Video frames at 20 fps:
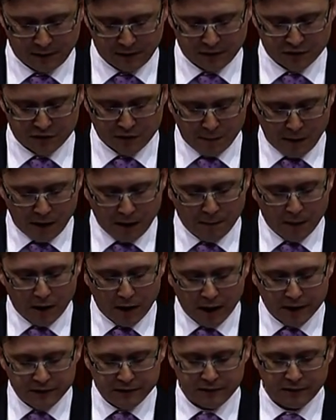To my
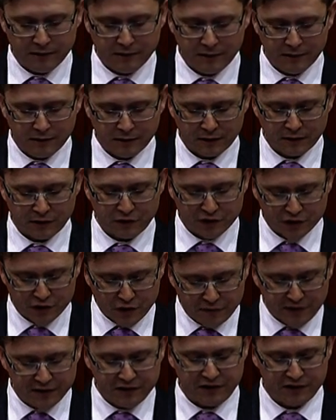mind,
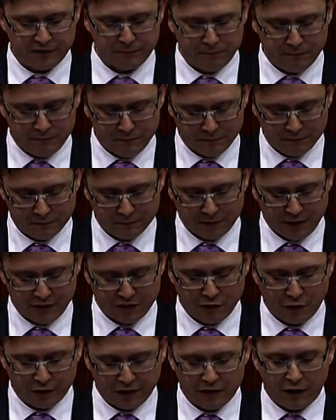conservatism is
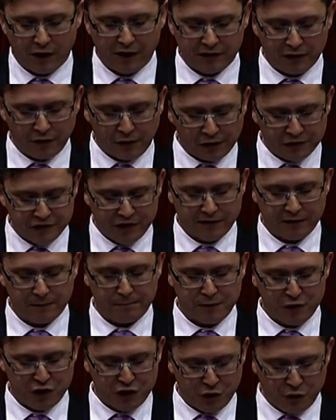not an ideology that
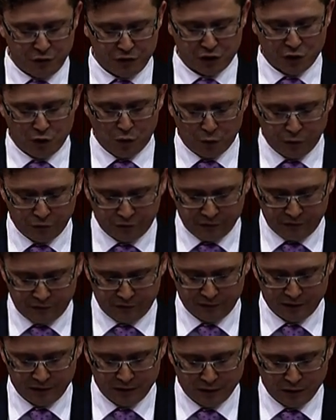pursues
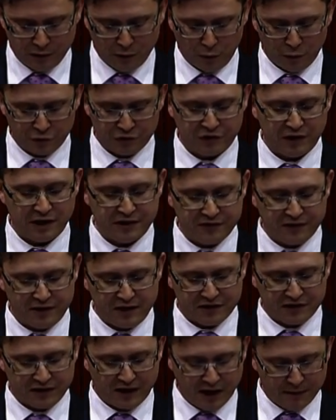causes or seeks the
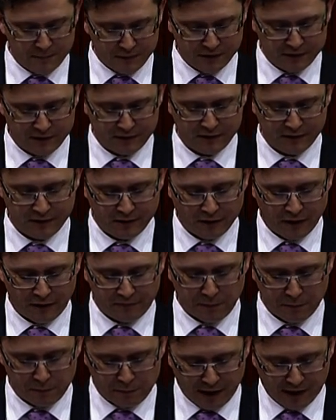attainment of
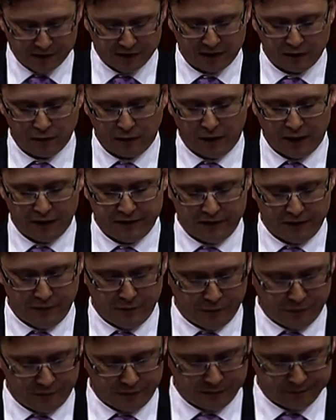impractical
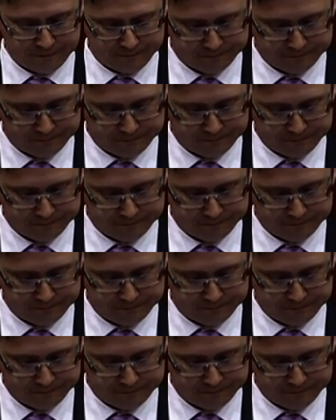ideals.